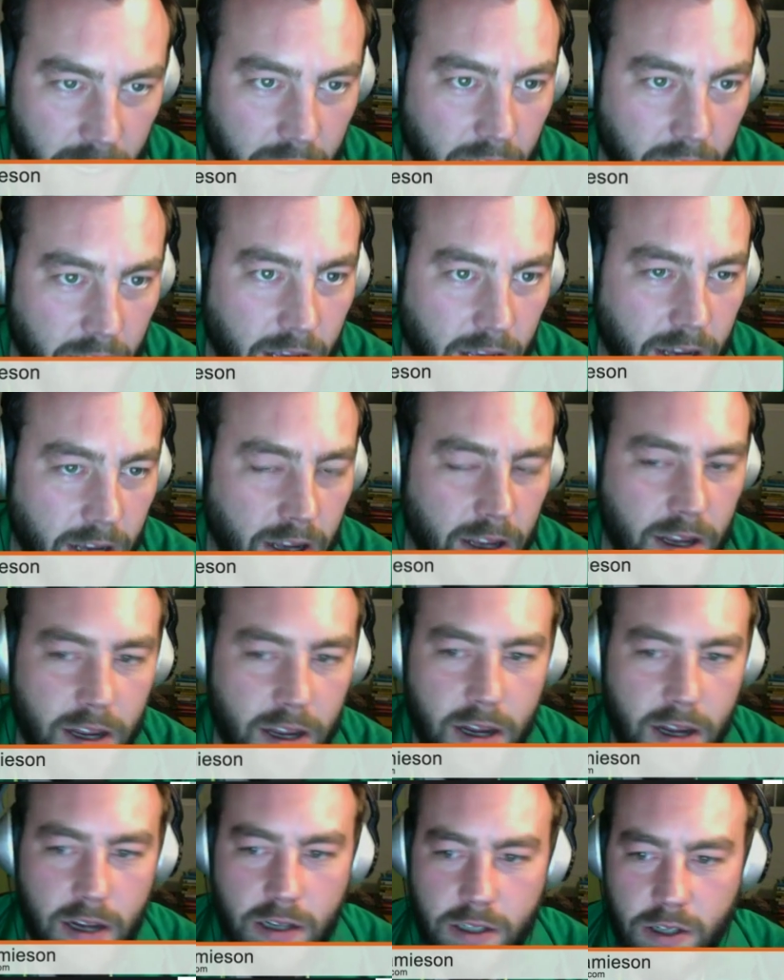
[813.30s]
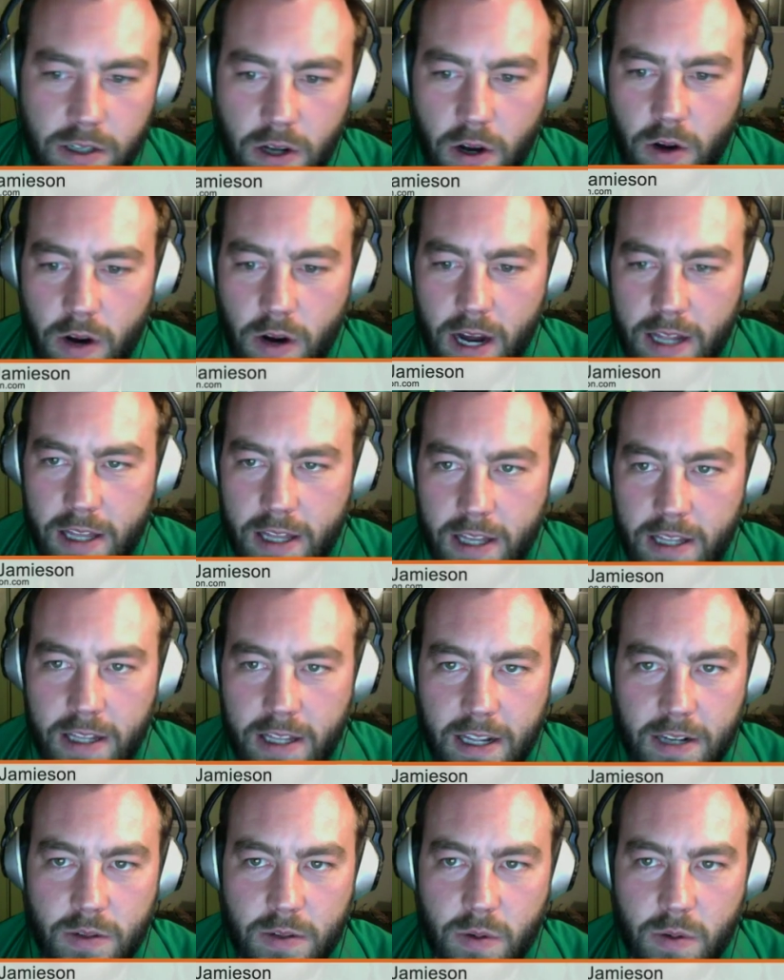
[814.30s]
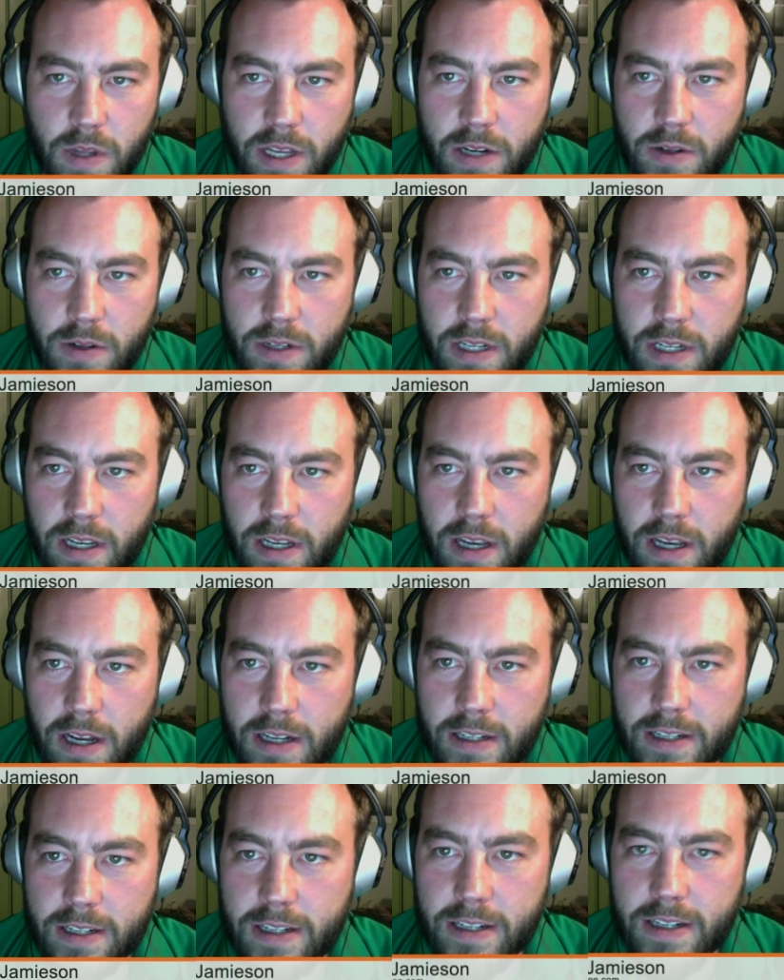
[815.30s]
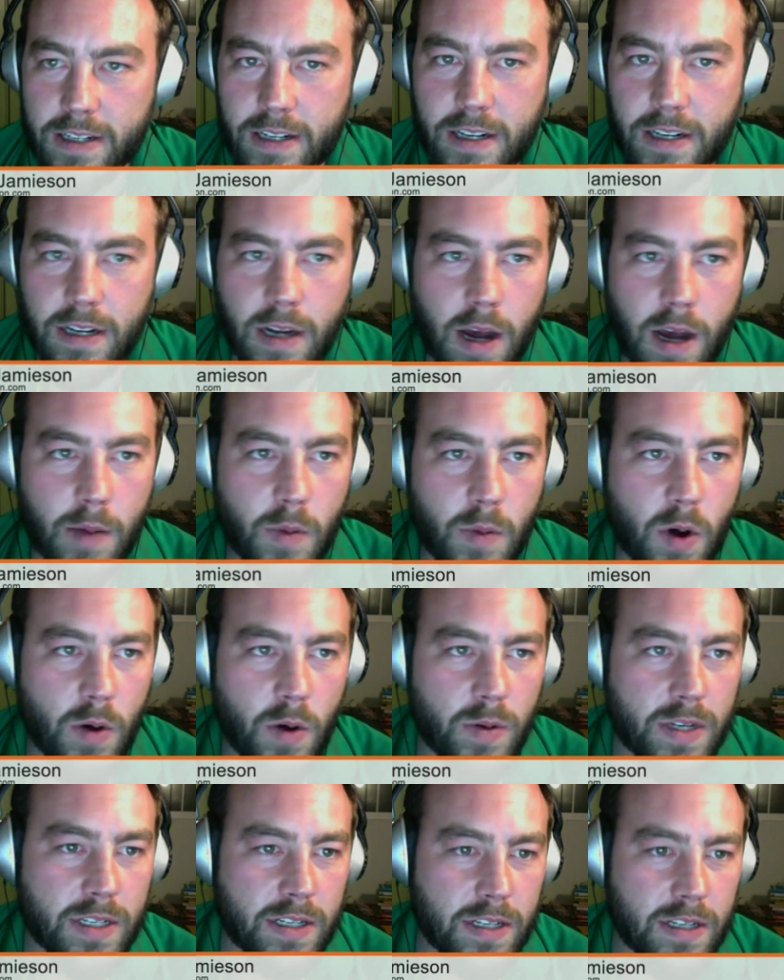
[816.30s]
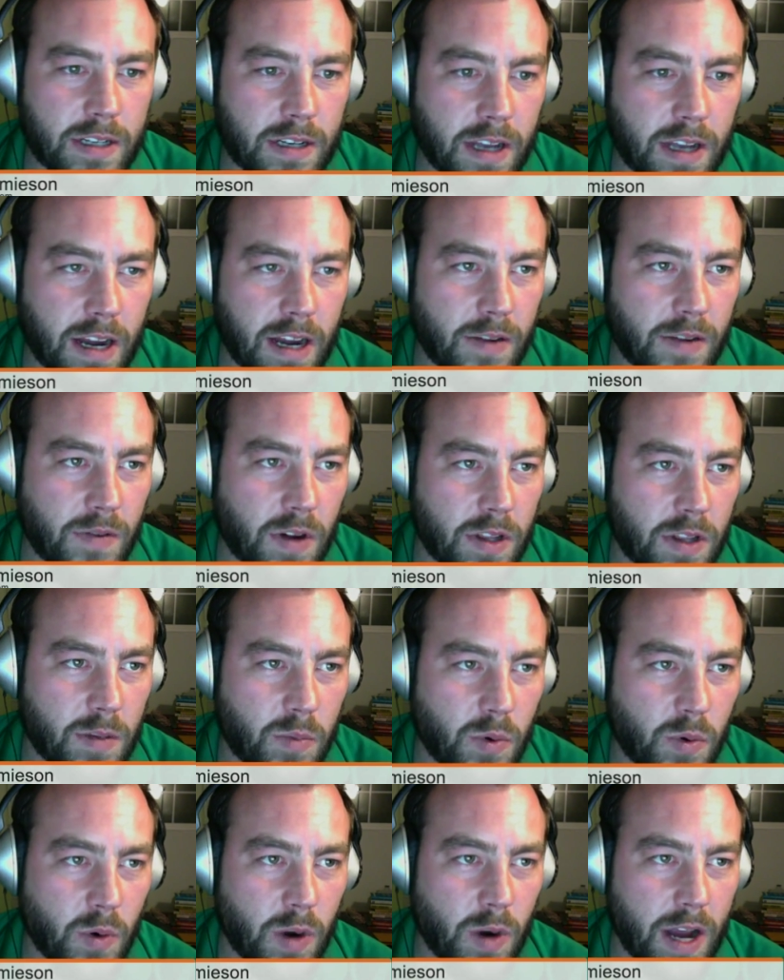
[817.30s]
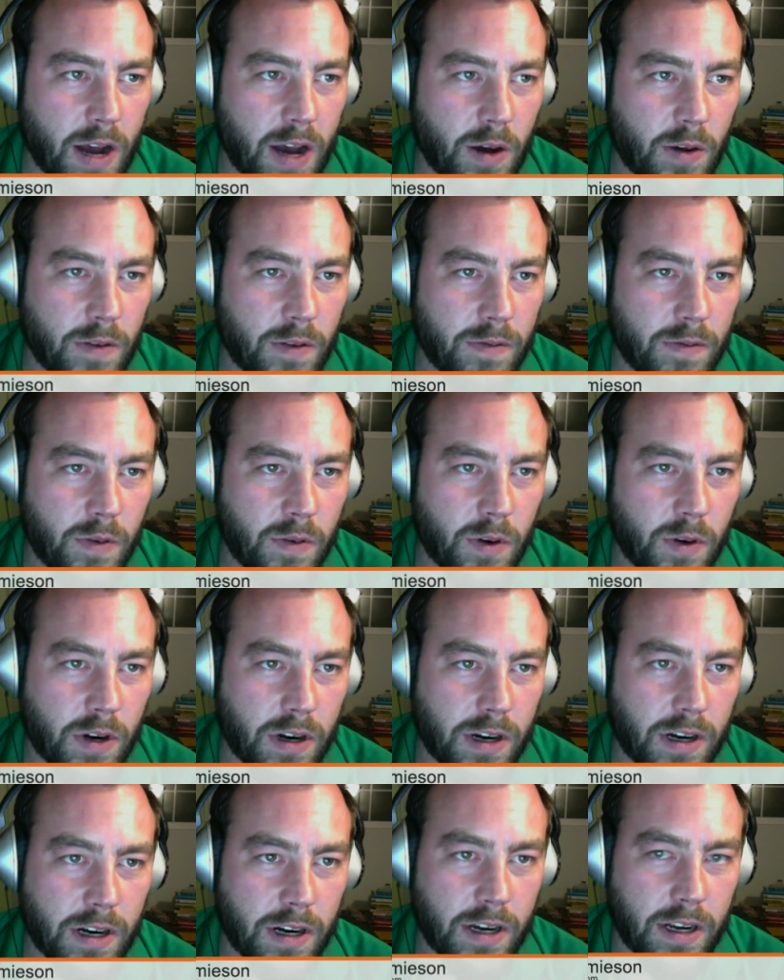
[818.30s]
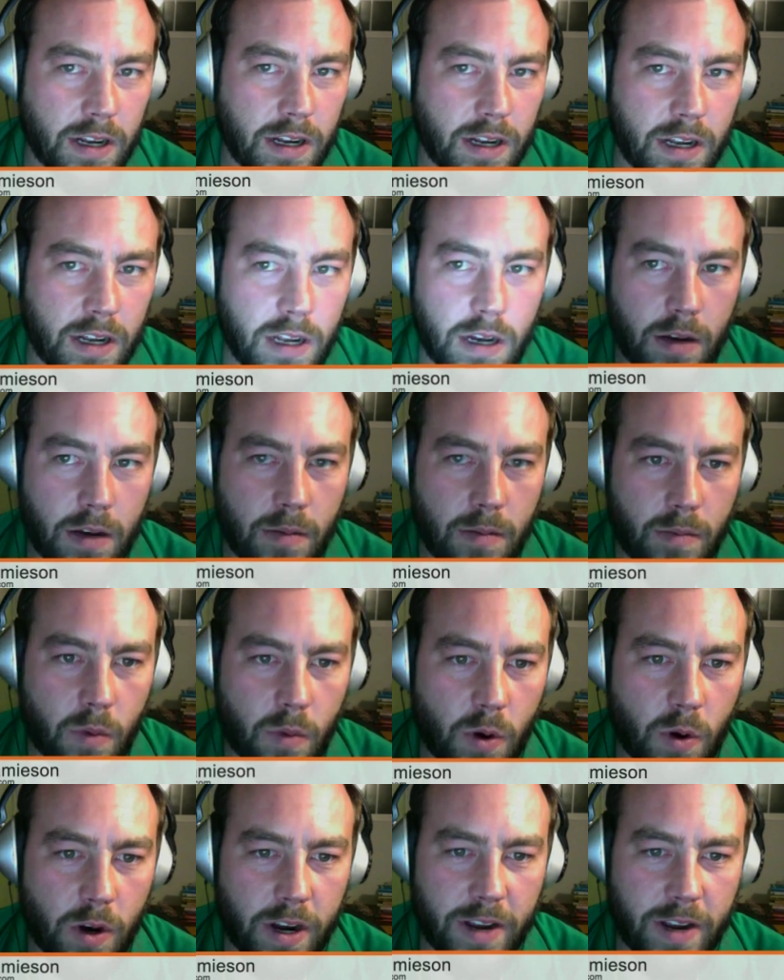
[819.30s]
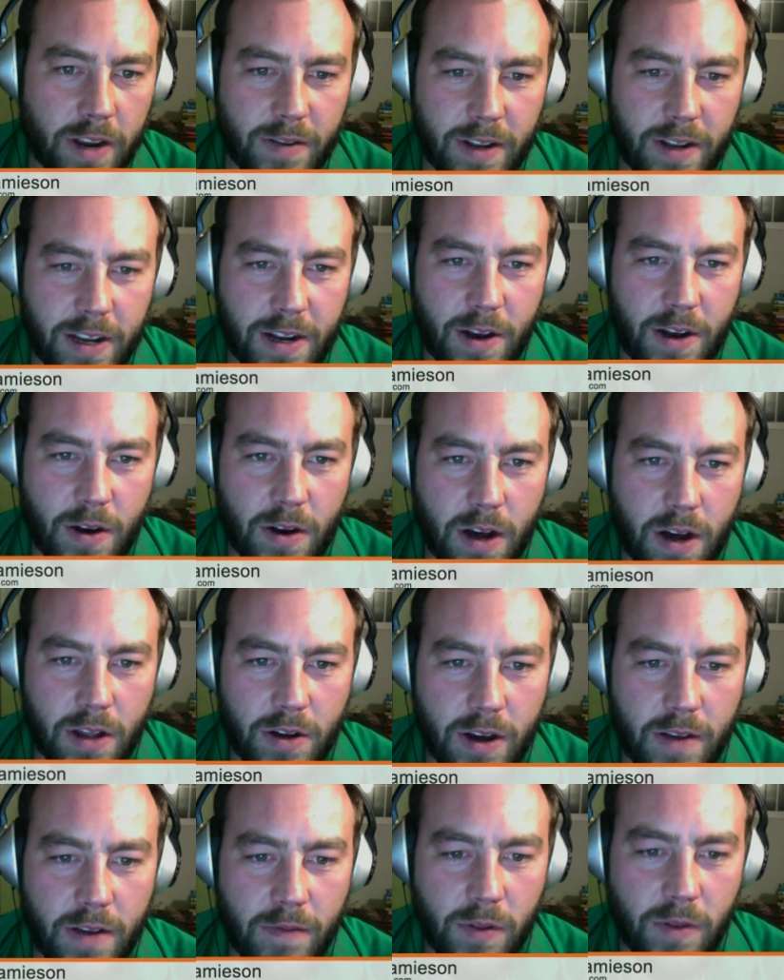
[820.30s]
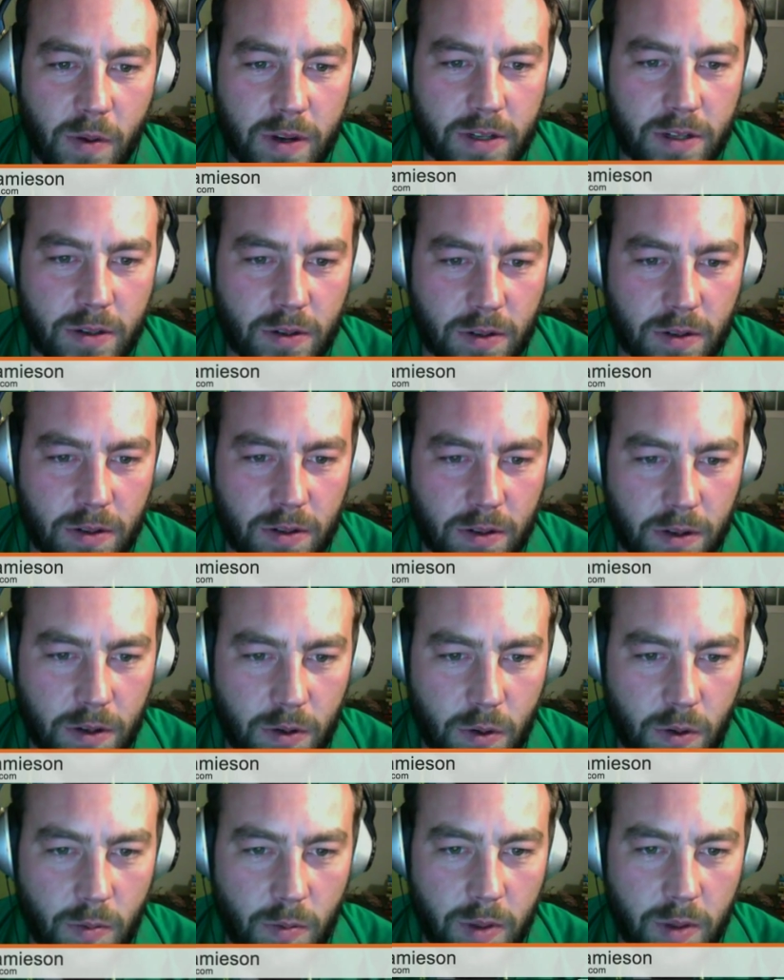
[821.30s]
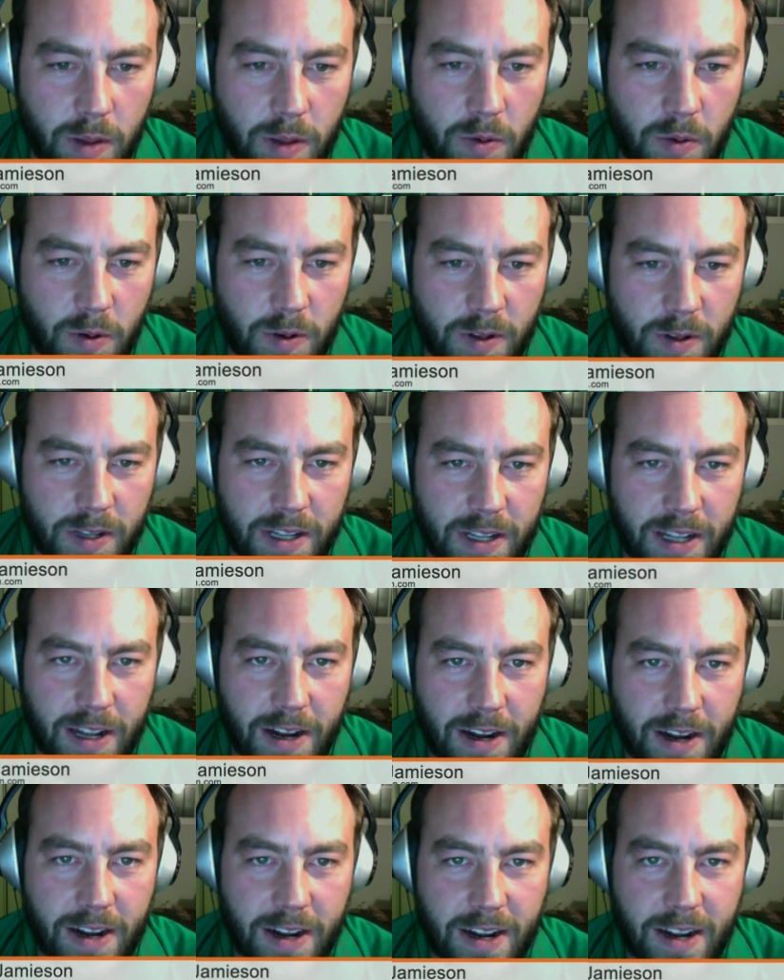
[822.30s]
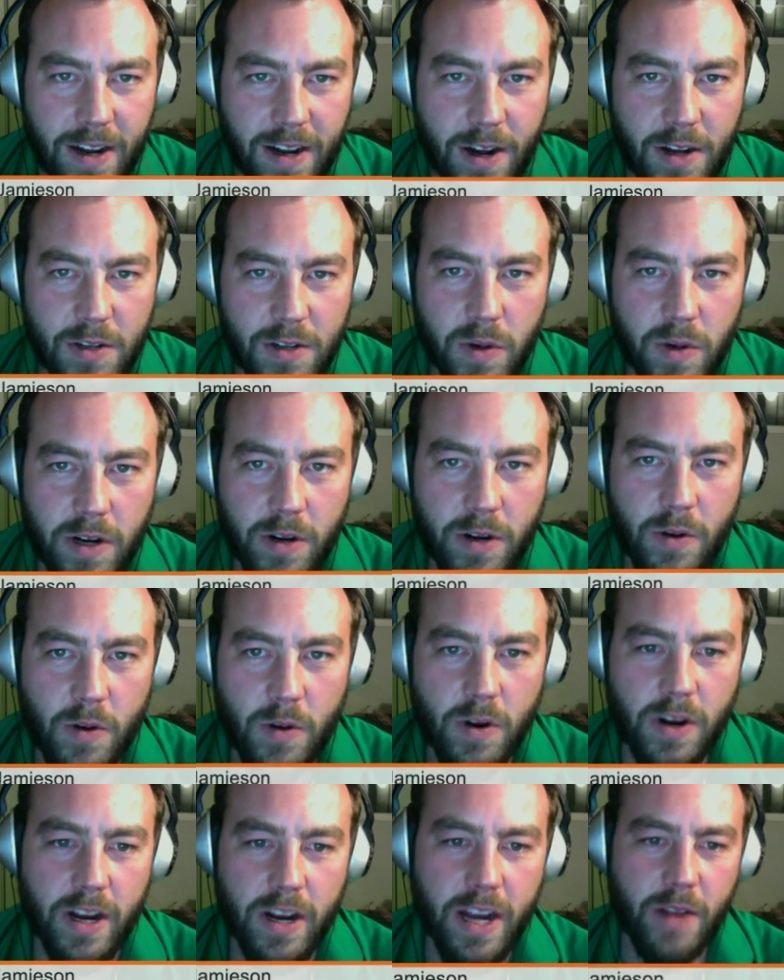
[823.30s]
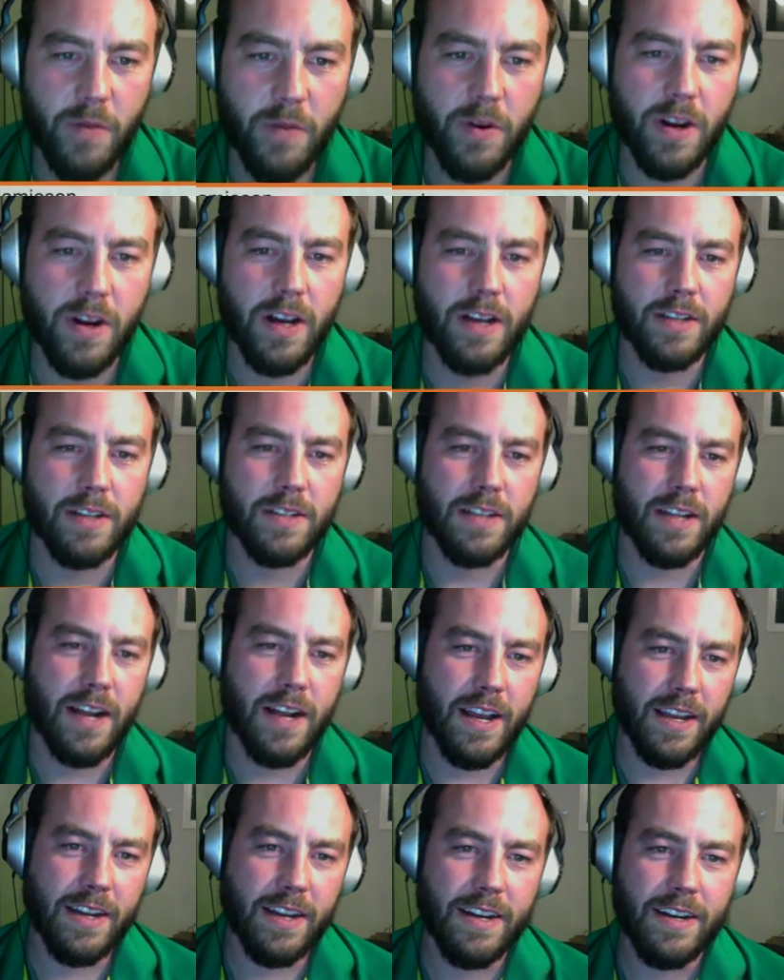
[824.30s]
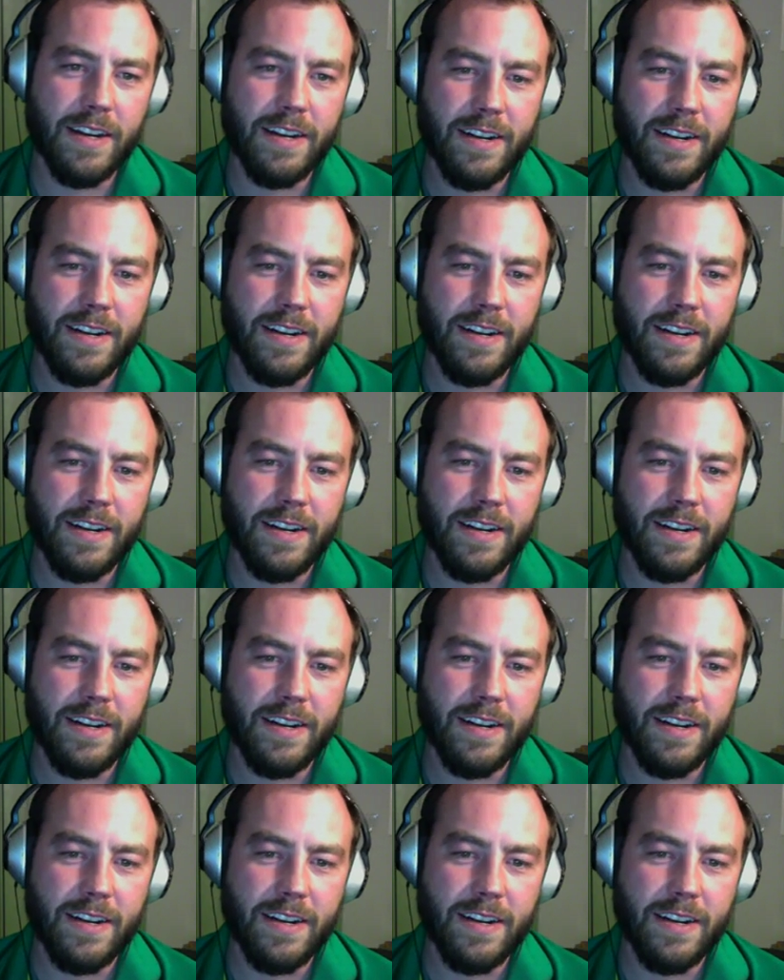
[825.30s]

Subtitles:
Inc. So I think that that's really interesting, because I'm always kind of on the prowl for more, other influential, cool people on Twitter or anywhere else that I can